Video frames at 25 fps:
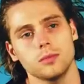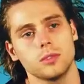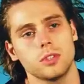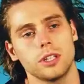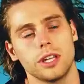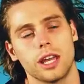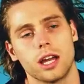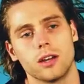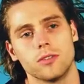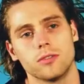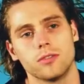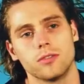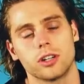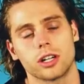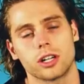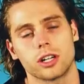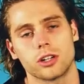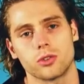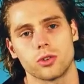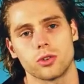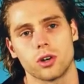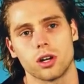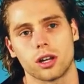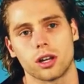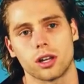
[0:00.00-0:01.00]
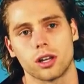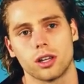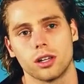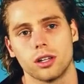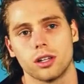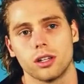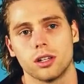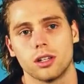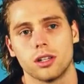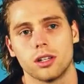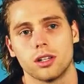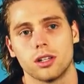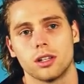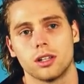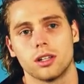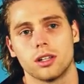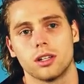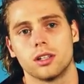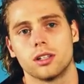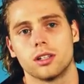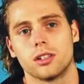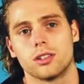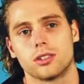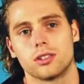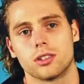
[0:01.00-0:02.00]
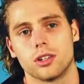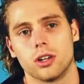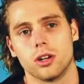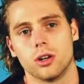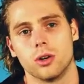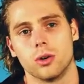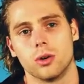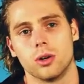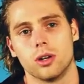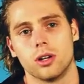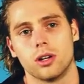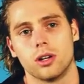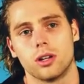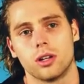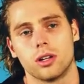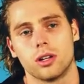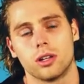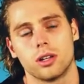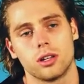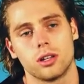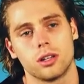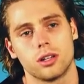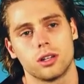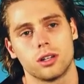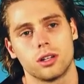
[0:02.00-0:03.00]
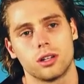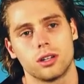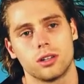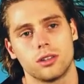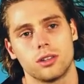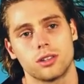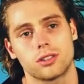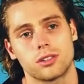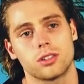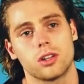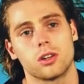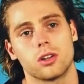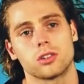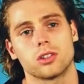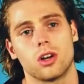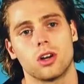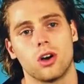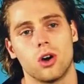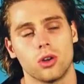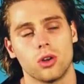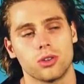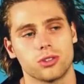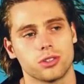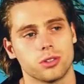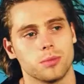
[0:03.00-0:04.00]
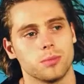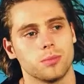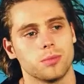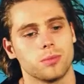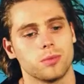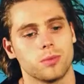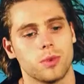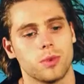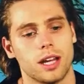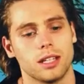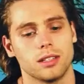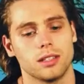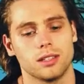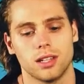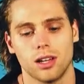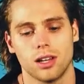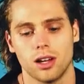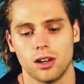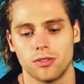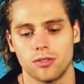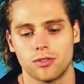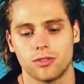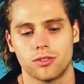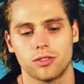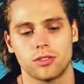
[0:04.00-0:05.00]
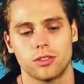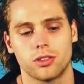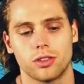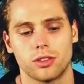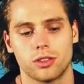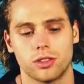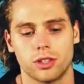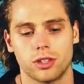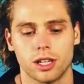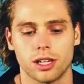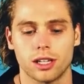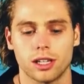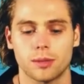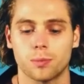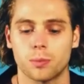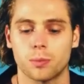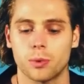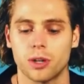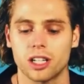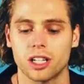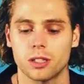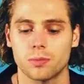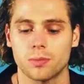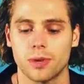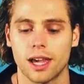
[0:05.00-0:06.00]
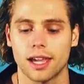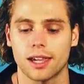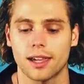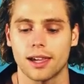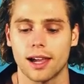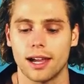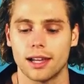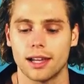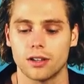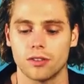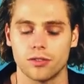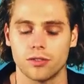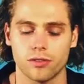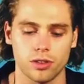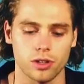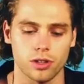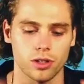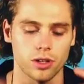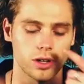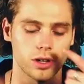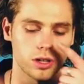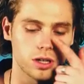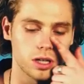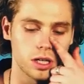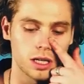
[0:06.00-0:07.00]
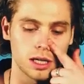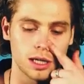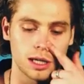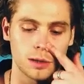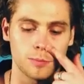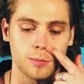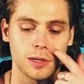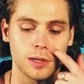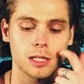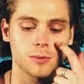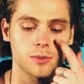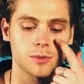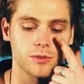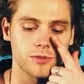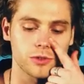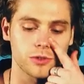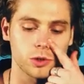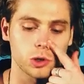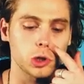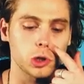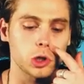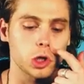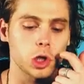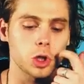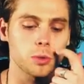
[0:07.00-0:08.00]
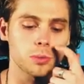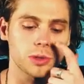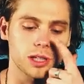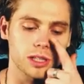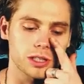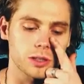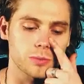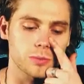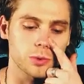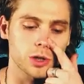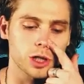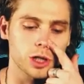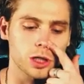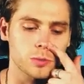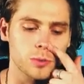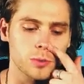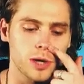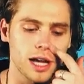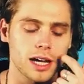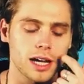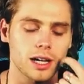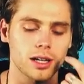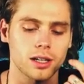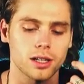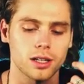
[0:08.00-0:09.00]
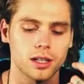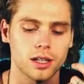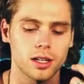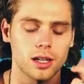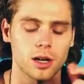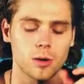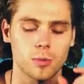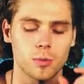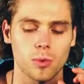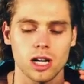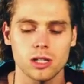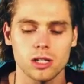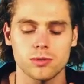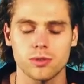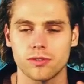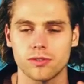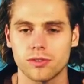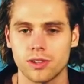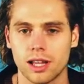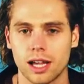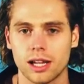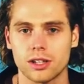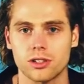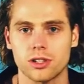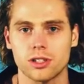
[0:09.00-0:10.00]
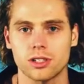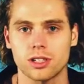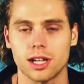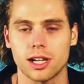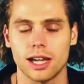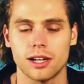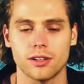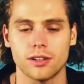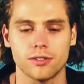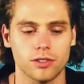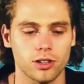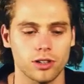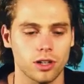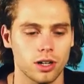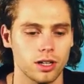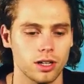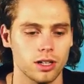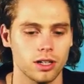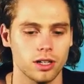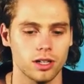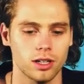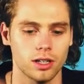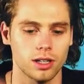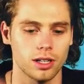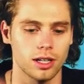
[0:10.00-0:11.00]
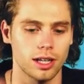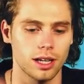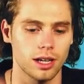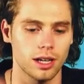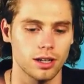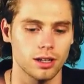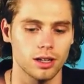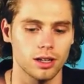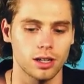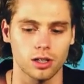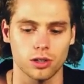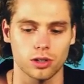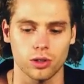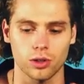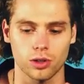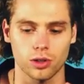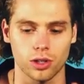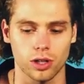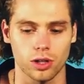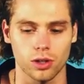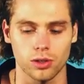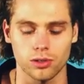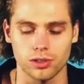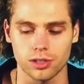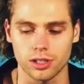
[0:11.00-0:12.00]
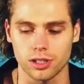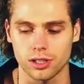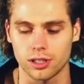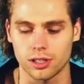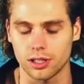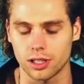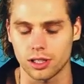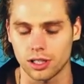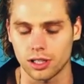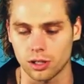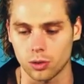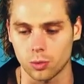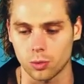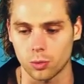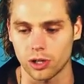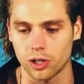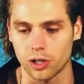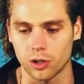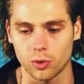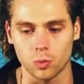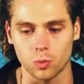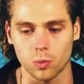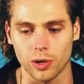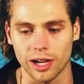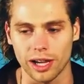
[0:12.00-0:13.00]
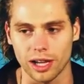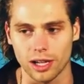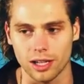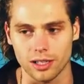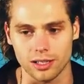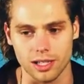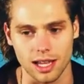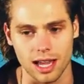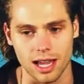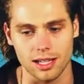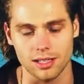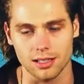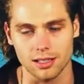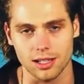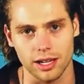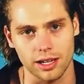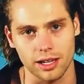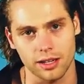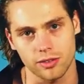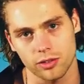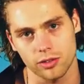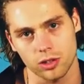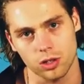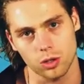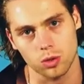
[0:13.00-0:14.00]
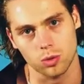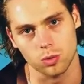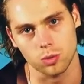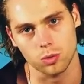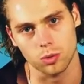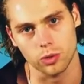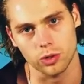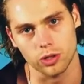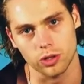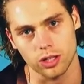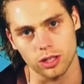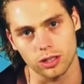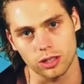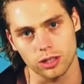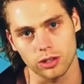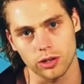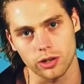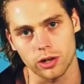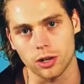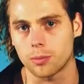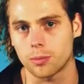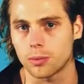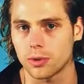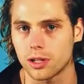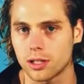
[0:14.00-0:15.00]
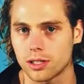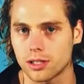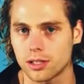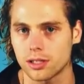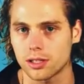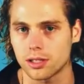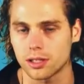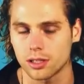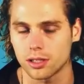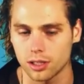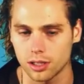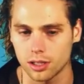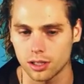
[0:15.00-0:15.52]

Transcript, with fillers: Yeah, I'm fucking drunk. So, this song's awesome. I love that brings back kind of the. It makes me feel good because it brings back. It reminds me of like she's kind of hot and uh, good girls in in a weird way because it has kind of a quirky lyric, but it's